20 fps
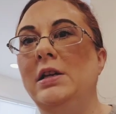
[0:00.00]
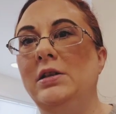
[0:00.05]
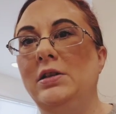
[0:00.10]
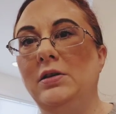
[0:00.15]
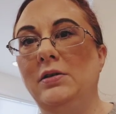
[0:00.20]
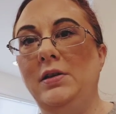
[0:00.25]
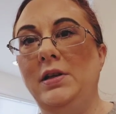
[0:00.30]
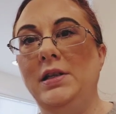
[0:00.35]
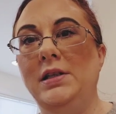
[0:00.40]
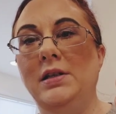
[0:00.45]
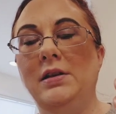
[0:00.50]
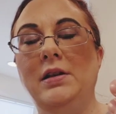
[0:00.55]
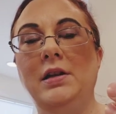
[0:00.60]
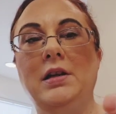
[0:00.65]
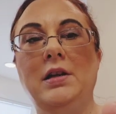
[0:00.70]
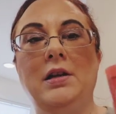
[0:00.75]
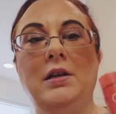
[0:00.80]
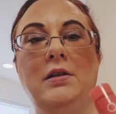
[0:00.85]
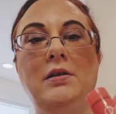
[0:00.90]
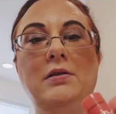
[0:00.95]
So these are
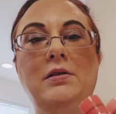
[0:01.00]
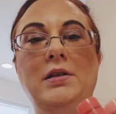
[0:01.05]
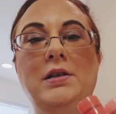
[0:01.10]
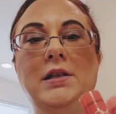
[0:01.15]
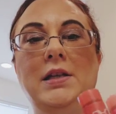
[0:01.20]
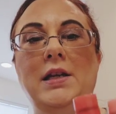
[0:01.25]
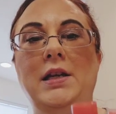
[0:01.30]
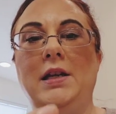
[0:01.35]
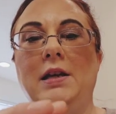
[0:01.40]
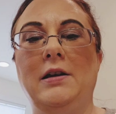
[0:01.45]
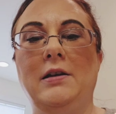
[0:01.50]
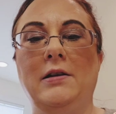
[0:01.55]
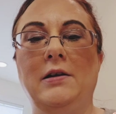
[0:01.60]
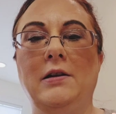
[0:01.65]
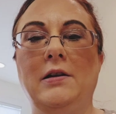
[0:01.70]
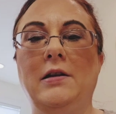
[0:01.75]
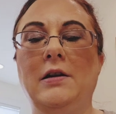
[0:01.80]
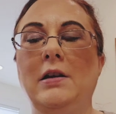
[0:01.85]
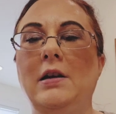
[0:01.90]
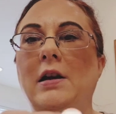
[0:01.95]
the colors
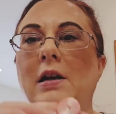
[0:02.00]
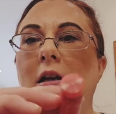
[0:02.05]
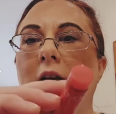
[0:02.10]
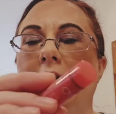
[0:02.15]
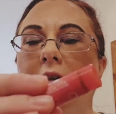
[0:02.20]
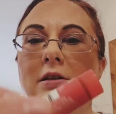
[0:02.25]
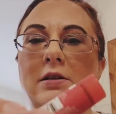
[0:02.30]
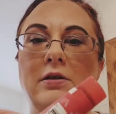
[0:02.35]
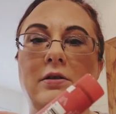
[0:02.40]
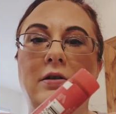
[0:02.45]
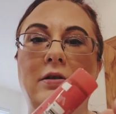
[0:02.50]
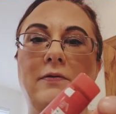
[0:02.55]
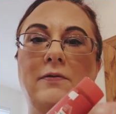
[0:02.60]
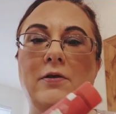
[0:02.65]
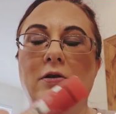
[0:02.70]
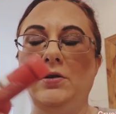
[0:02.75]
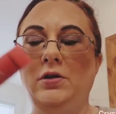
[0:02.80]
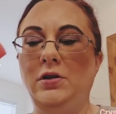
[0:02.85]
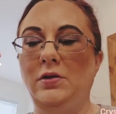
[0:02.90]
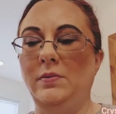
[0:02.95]
here. So the
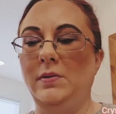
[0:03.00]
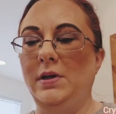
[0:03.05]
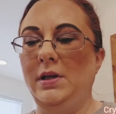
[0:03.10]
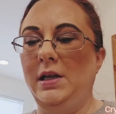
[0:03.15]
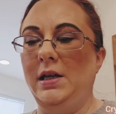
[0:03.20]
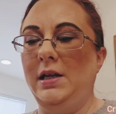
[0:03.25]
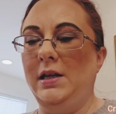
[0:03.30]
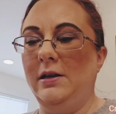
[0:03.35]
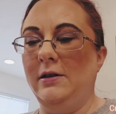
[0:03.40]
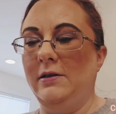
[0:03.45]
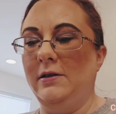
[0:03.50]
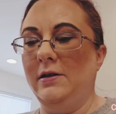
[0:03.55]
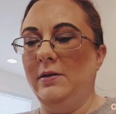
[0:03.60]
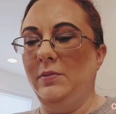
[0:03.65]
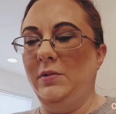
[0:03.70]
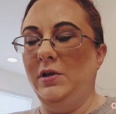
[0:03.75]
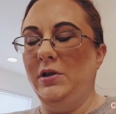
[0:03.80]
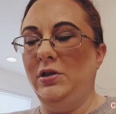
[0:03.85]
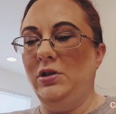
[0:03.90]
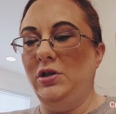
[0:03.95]
first one here that
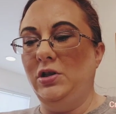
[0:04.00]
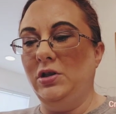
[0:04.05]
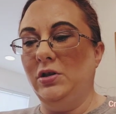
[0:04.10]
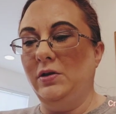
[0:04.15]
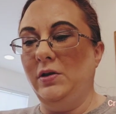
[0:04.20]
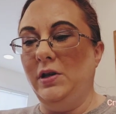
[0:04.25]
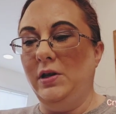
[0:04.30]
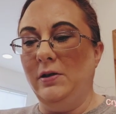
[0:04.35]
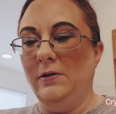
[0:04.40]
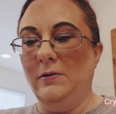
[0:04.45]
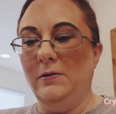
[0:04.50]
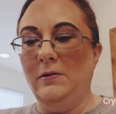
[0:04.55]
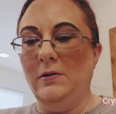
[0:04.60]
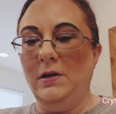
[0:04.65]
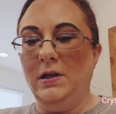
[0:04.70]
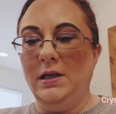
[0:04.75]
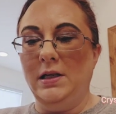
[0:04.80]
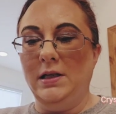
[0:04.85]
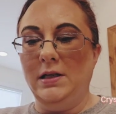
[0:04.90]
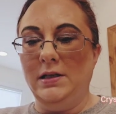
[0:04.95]
I'm going to show you
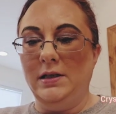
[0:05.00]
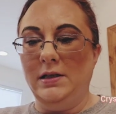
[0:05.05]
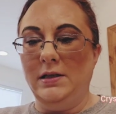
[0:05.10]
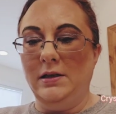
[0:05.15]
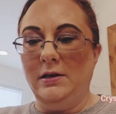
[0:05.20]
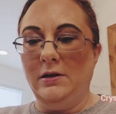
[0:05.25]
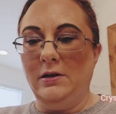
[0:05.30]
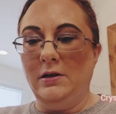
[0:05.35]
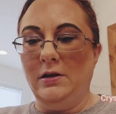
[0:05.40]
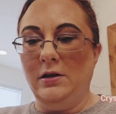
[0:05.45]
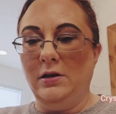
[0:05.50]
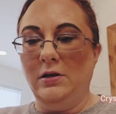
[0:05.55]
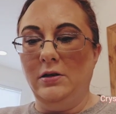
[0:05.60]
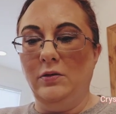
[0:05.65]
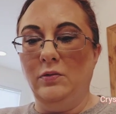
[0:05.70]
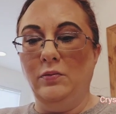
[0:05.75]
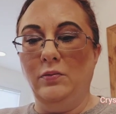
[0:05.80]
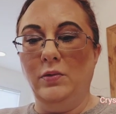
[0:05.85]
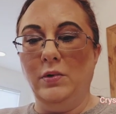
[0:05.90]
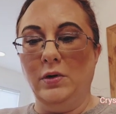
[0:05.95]
is
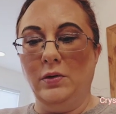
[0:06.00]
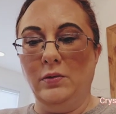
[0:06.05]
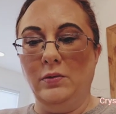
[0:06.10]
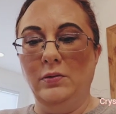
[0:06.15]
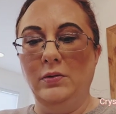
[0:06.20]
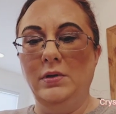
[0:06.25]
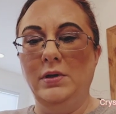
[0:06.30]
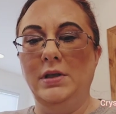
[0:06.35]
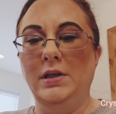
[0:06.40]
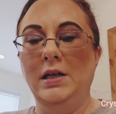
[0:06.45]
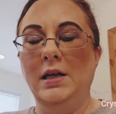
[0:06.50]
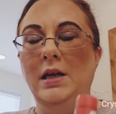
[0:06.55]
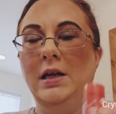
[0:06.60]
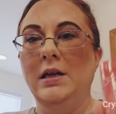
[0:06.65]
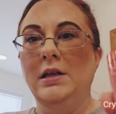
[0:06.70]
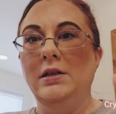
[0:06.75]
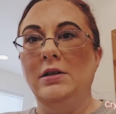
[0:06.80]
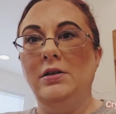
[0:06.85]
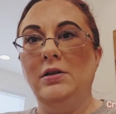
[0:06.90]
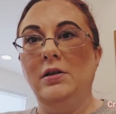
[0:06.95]
called Rose.
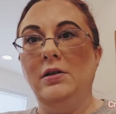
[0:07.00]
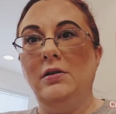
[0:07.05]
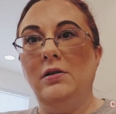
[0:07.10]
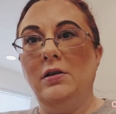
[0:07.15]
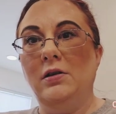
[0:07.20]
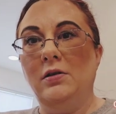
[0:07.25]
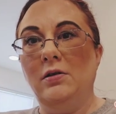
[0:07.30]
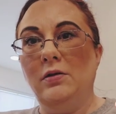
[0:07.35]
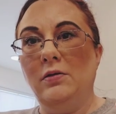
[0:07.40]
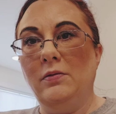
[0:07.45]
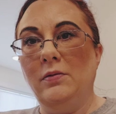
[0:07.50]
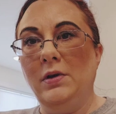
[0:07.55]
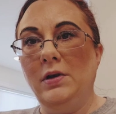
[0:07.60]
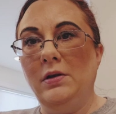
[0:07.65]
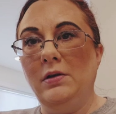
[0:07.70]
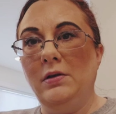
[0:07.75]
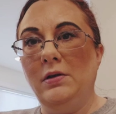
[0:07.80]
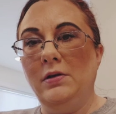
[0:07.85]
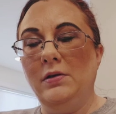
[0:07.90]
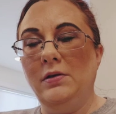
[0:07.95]
So I'll go real
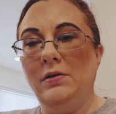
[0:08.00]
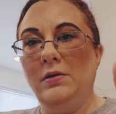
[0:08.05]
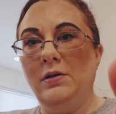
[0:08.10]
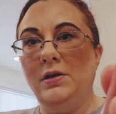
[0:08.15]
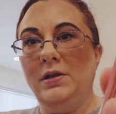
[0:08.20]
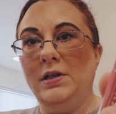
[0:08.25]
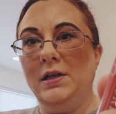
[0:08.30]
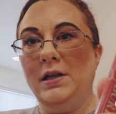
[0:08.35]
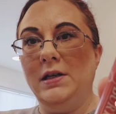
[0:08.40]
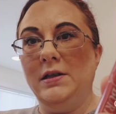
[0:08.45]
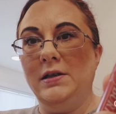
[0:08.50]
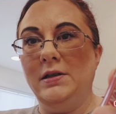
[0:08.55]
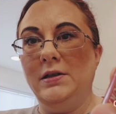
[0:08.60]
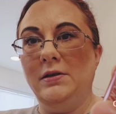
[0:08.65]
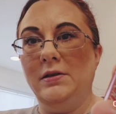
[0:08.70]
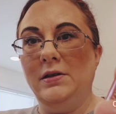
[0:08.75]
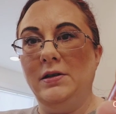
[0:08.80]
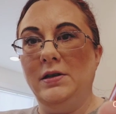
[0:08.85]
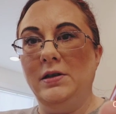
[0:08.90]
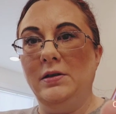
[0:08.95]
close, and so
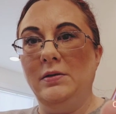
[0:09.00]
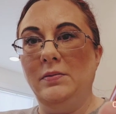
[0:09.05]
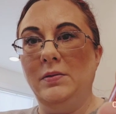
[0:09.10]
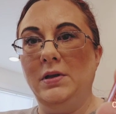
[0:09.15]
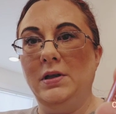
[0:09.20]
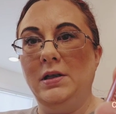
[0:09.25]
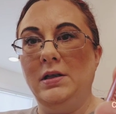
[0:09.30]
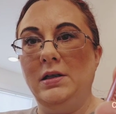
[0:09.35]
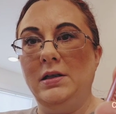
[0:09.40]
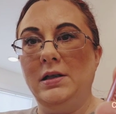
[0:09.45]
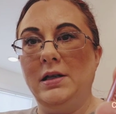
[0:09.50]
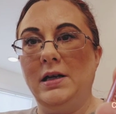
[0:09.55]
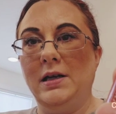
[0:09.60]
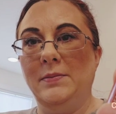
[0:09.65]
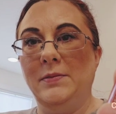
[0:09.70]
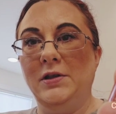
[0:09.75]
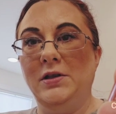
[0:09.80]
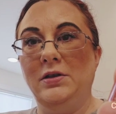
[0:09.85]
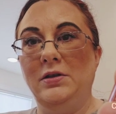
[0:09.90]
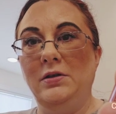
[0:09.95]
this is what
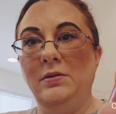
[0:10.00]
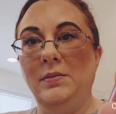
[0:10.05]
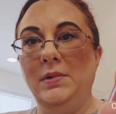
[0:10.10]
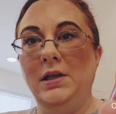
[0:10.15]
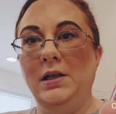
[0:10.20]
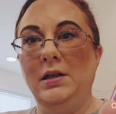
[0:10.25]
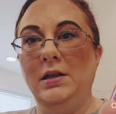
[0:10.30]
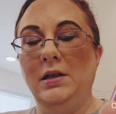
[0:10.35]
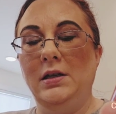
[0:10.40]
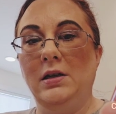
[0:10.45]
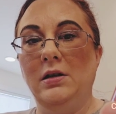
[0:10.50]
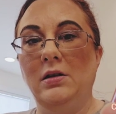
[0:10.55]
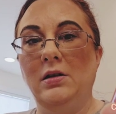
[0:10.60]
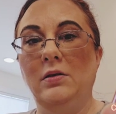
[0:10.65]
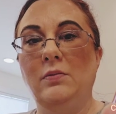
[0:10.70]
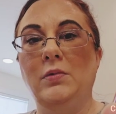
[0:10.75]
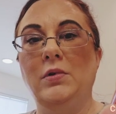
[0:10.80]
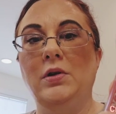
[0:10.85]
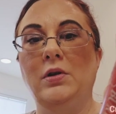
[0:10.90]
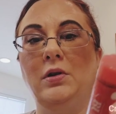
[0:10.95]
I'm assuming the
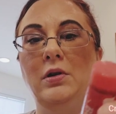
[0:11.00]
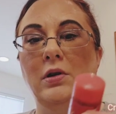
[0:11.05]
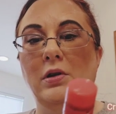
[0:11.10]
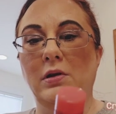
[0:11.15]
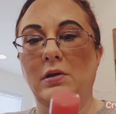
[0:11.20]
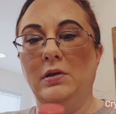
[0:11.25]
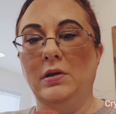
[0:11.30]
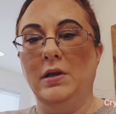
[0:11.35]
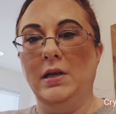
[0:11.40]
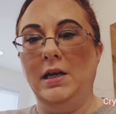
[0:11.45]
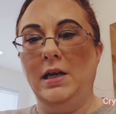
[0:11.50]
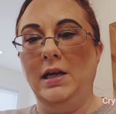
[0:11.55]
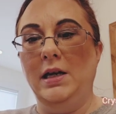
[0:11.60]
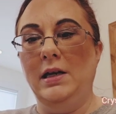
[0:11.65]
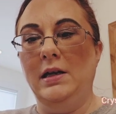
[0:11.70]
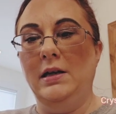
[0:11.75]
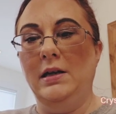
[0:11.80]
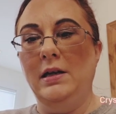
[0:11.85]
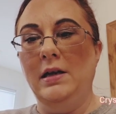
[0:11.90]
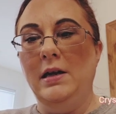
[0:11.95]
color would look
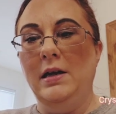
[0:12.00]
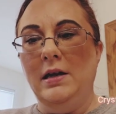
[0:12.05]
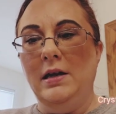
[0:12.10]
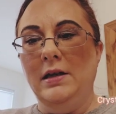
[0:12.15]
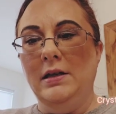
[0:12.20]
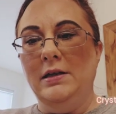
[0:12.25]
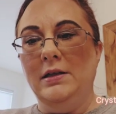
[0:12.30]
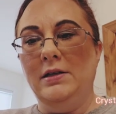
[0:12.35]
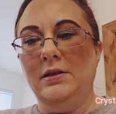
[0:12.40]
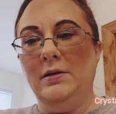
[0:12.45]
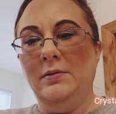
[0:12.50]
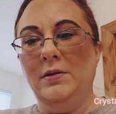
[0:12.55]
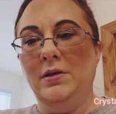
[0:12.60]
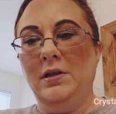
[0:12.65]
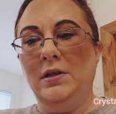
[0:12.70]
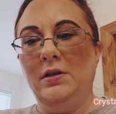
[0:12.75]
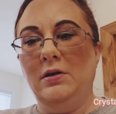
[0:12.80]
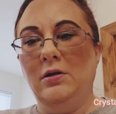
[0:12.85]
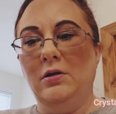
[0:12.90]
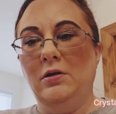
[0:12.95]
like. So I'm just
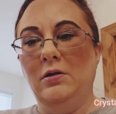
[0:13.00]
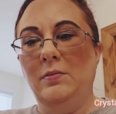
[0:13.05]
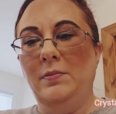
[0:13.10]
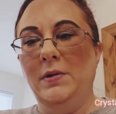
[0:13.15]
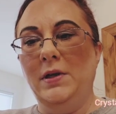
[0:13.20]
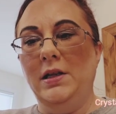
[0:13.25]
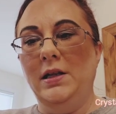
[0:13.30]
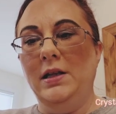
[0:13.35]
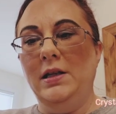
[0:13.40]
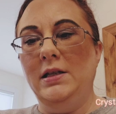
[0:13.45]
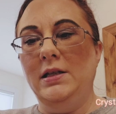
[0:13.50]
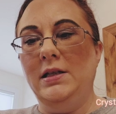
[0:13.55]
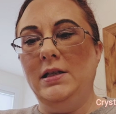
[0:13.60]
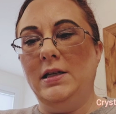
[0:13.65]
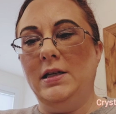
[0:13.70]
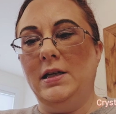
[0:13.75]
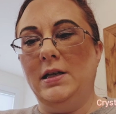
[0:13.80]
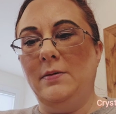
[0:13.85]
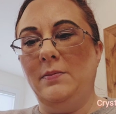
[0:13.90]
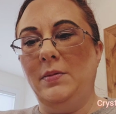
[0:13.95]
going to open this
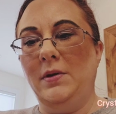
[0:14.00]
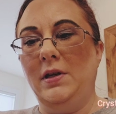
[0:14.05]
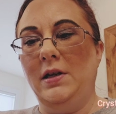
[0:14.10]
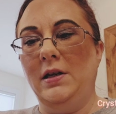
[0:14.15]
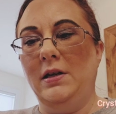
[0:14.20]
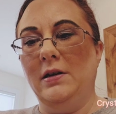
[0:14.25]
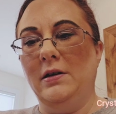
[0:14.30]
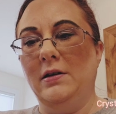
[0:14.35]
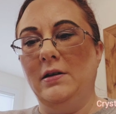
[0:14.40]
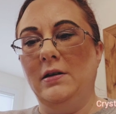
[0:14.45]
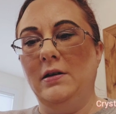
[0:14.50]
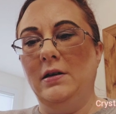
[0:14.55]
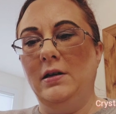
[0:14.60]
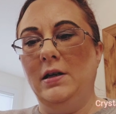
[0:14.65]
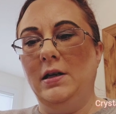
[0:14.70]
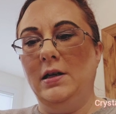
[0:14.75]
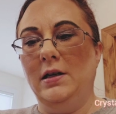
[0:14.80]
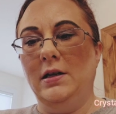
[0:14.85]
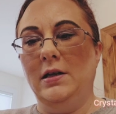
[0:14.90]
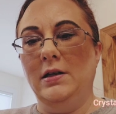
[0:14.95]
up here
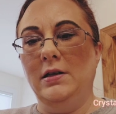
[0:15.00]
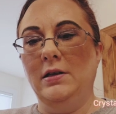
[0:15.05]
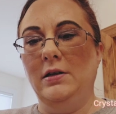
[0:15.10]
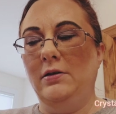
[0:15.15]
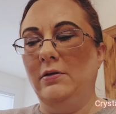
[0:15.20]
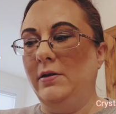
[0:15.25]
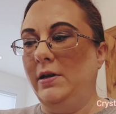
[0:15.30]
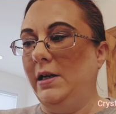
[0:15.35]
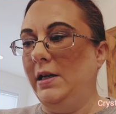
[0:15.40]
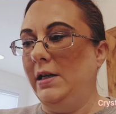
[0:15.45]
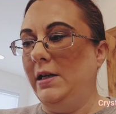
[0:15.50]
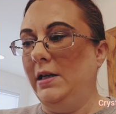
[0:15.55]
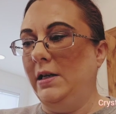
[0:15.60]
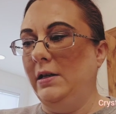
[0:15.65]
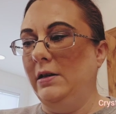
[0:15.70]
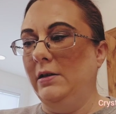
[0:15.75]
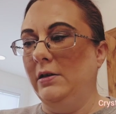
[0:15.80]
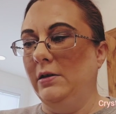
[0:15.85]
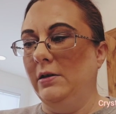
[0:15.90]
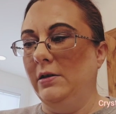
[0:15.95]
and go ahead
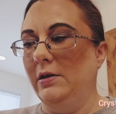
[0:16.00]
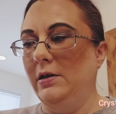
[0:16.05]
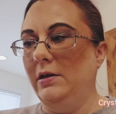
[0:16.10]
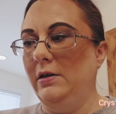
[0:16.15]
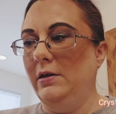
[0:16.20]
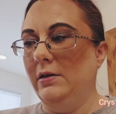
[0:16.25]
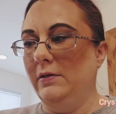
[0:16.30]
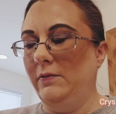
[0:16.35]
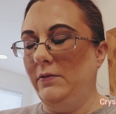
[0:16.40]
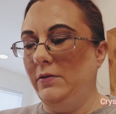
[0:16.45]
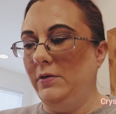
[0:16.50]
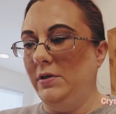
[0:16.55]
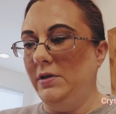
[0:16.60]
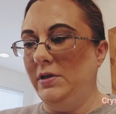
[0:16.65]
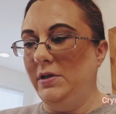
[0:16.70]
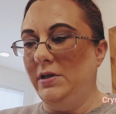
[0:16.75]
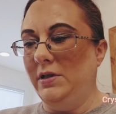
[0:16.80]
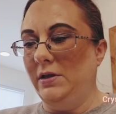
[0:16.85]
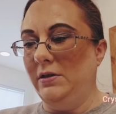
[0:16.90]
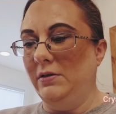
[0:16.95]
and look. And of course,
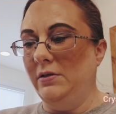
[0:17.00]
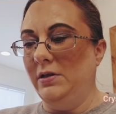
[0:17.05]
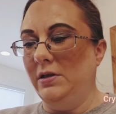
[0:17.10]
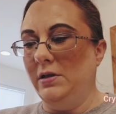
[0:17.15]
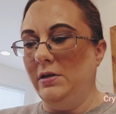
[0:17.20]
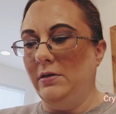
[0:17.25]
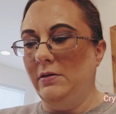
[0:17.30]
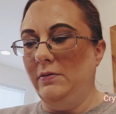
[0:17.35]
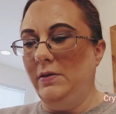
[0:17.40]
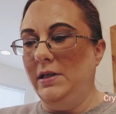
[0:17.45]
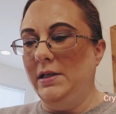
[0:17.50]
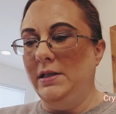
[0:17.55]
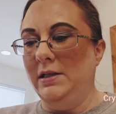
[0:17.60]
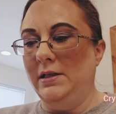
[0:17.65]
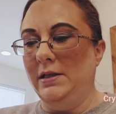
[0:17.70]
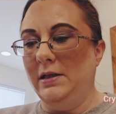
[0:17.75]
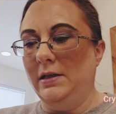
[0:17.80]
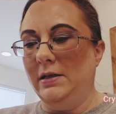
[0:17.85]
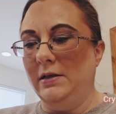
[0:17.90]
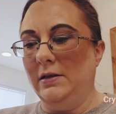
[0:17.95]
stickers always
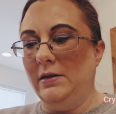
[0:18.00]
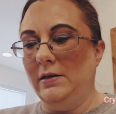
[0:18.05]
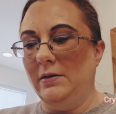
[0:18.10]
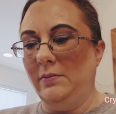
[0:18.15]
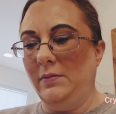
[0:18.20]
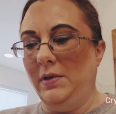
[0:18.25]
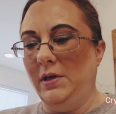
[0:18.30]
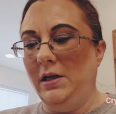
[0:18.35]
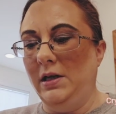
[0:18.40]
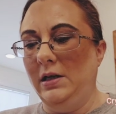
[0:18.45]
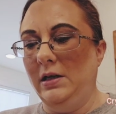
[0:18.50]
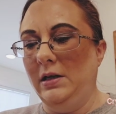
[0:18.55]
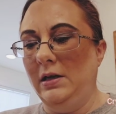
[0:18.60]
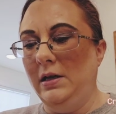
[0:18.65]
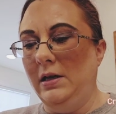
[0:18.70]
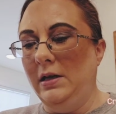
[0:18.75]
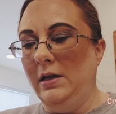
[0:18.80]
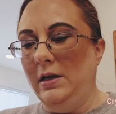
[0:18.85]
stick on me.